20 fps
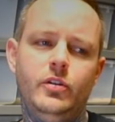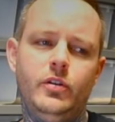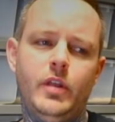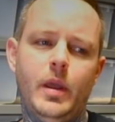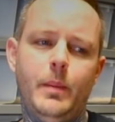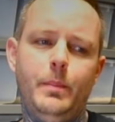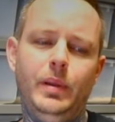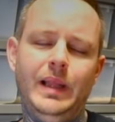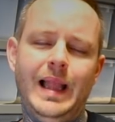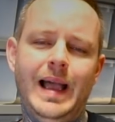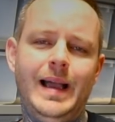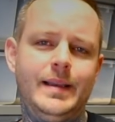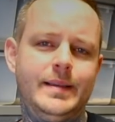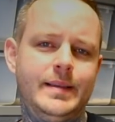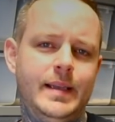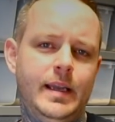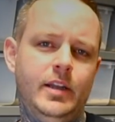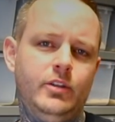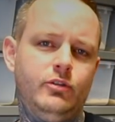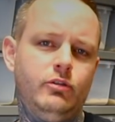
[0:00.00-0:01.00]
their blacks
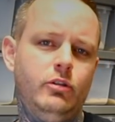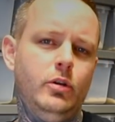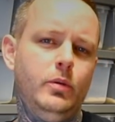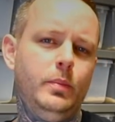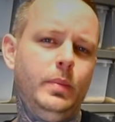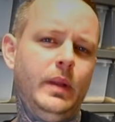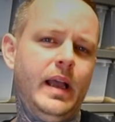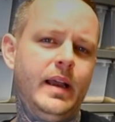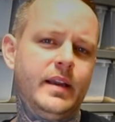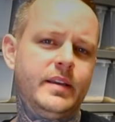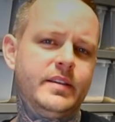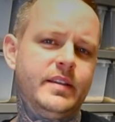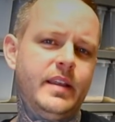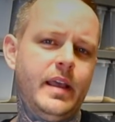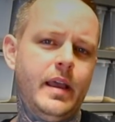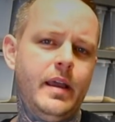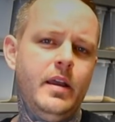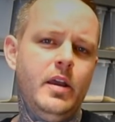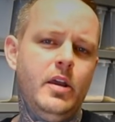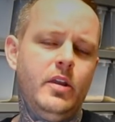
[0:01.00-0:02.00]
aren't true blacks,
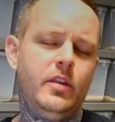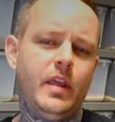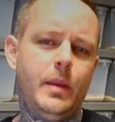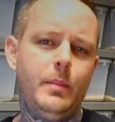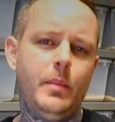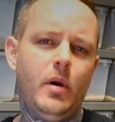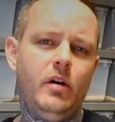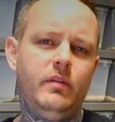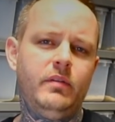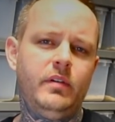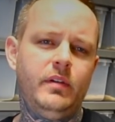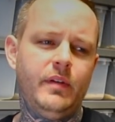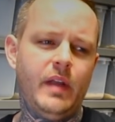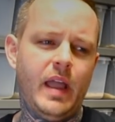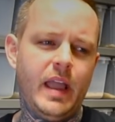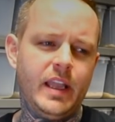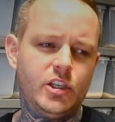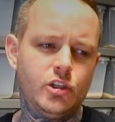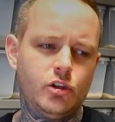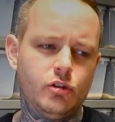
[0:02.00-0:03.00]
they're more of an
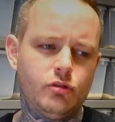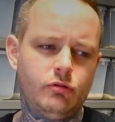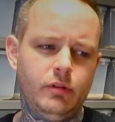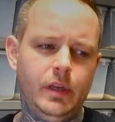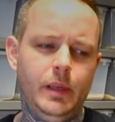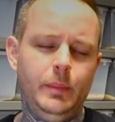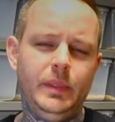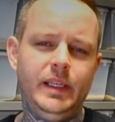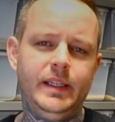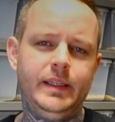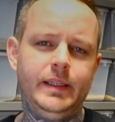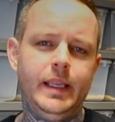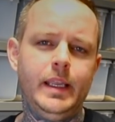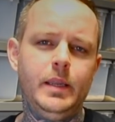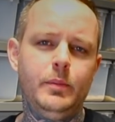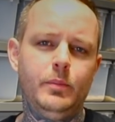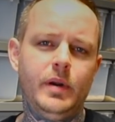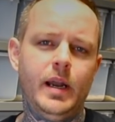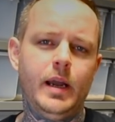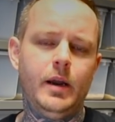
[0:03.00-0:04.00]
extremely
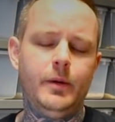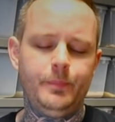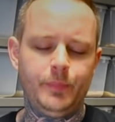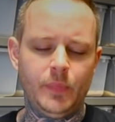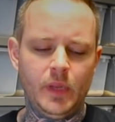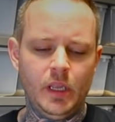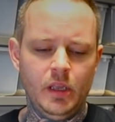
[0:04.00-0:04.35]
deep brown.